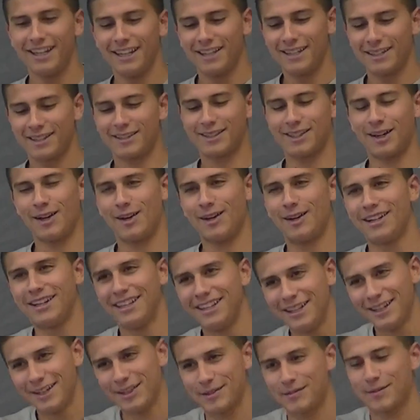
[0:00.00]
So
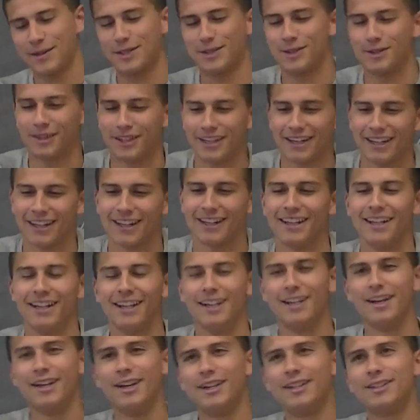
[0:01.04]
that was my junior year.
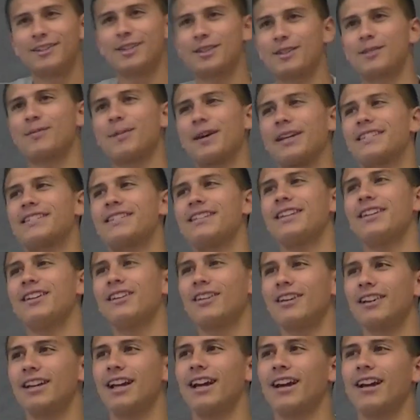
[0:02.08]
So this is my senior
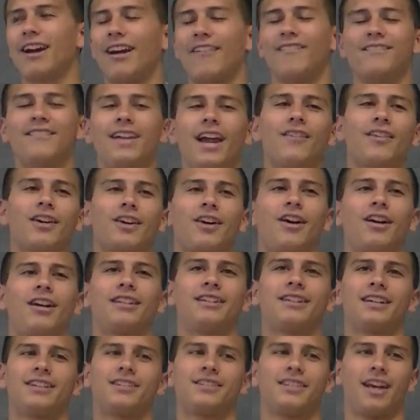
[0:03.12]
year. I've never caught a
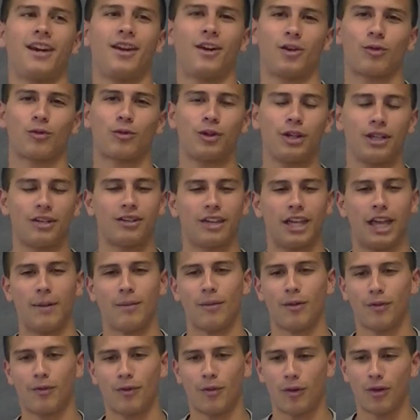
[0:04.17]
touchdown in a real game
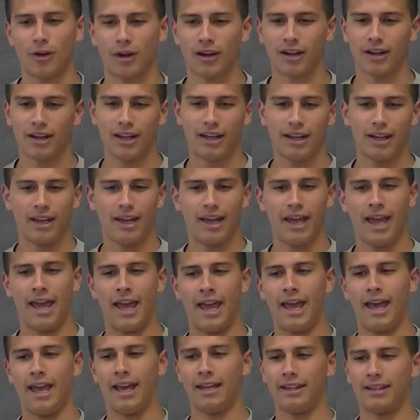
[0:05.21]
before,
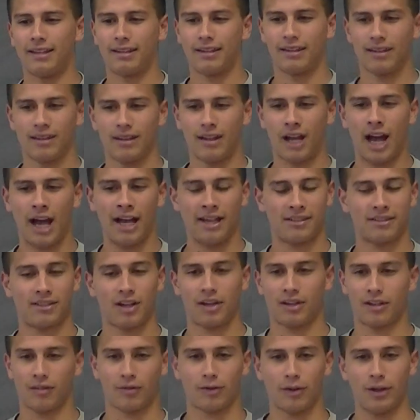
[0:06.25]
and I
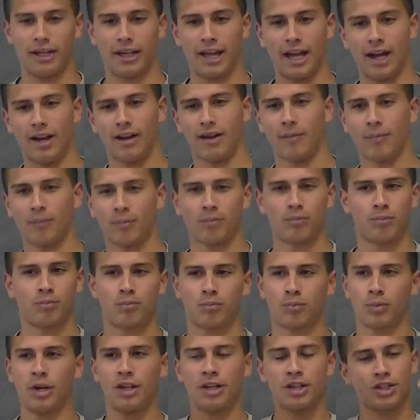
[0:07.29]
start to freak out. I'm
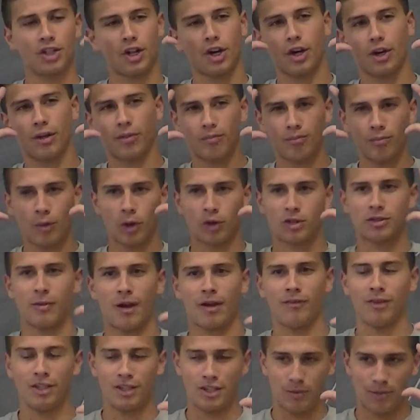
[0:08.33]
pretty sure most of my
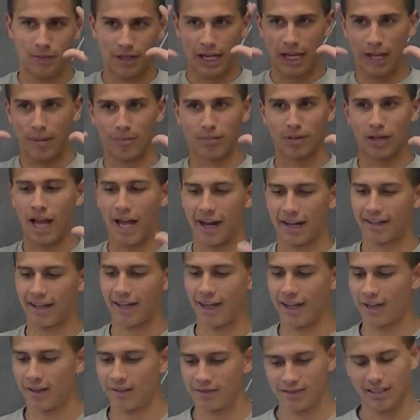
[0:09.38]
vision became blacked
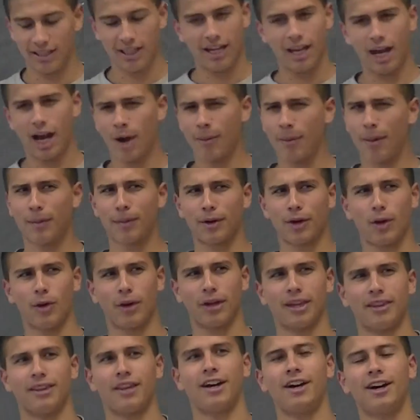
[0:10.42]
out. I remember going
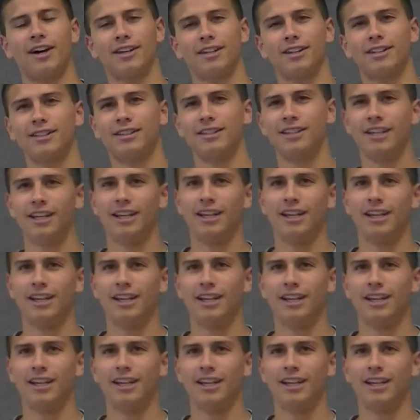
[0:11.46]
in the huddle.